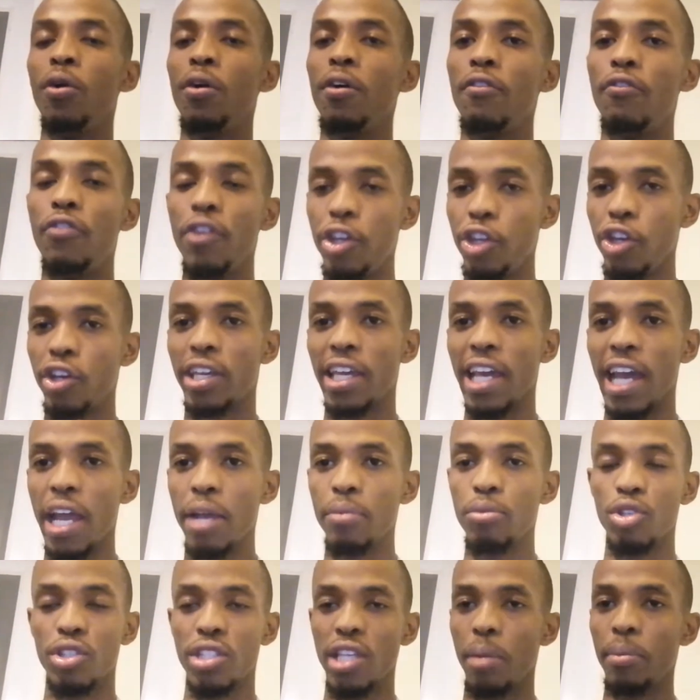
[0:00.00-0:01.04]
video
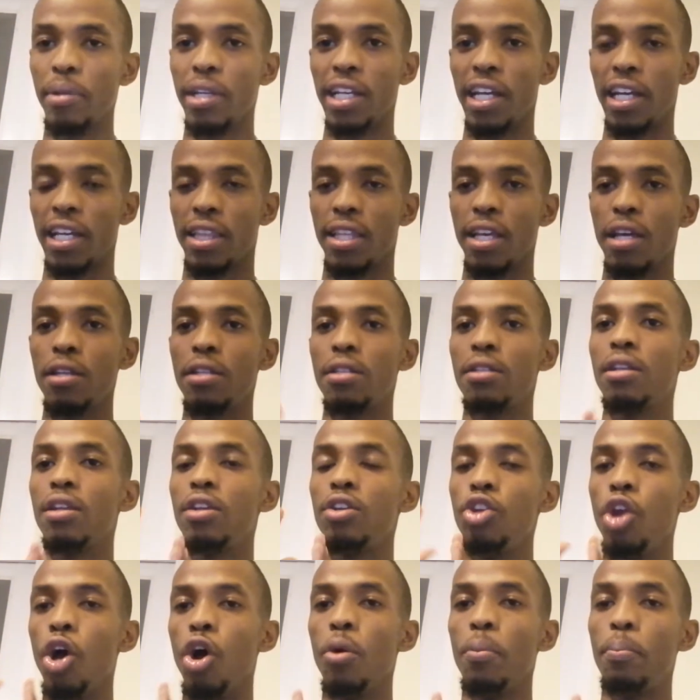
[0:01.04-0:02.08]
games or something like that.
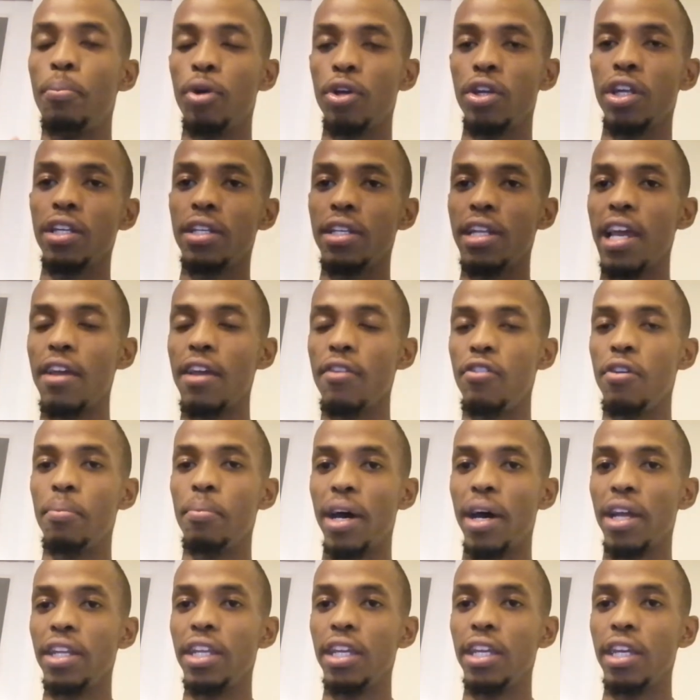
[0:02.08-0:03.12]
No, put every
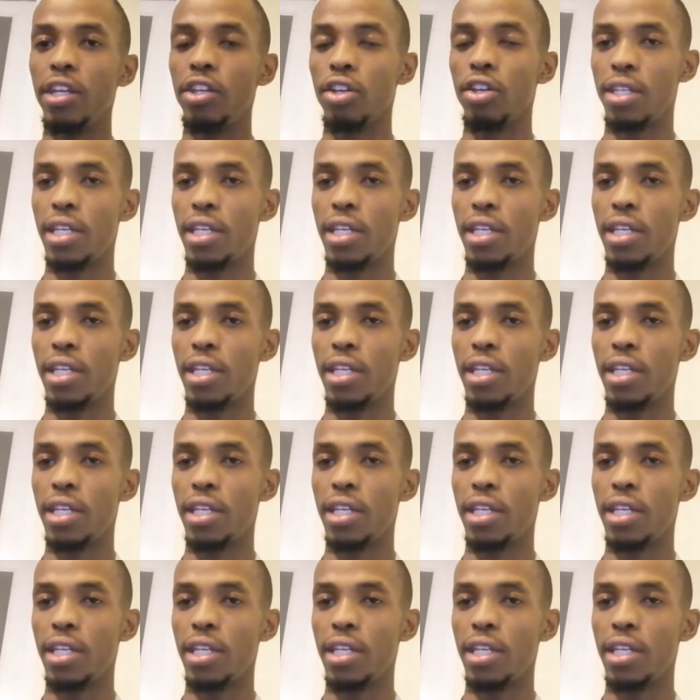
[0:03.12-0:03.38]
money in your